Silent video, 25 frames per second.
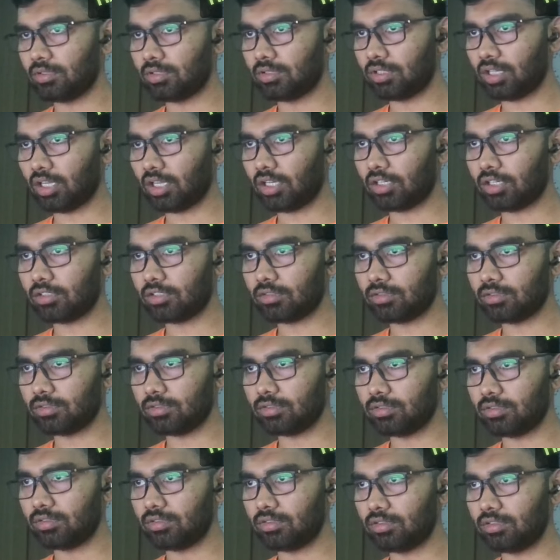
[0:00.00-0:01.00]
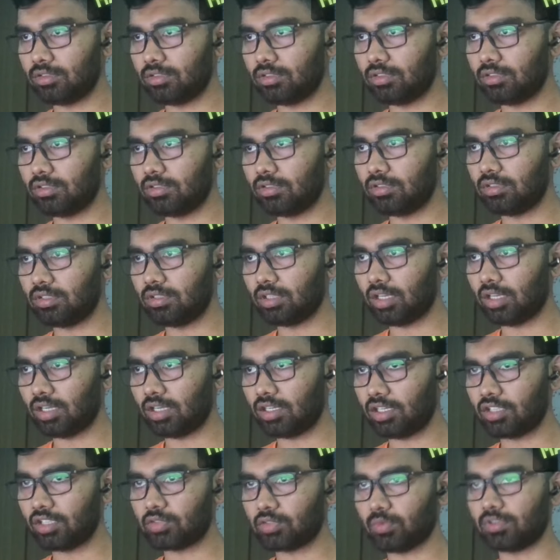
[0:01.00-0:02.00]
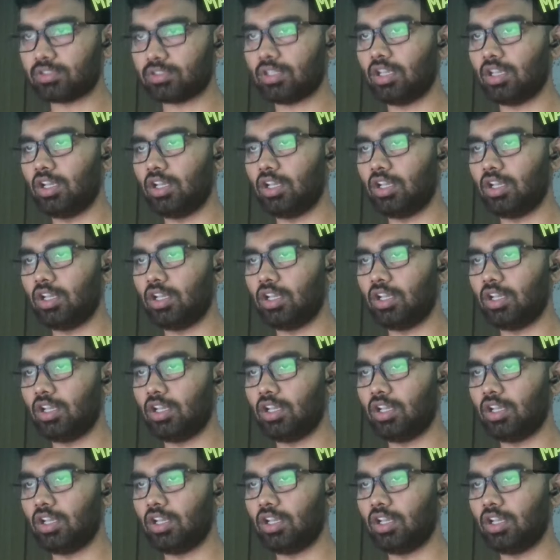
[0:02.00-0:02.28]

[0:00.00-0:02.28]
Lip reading: yeah, at least once.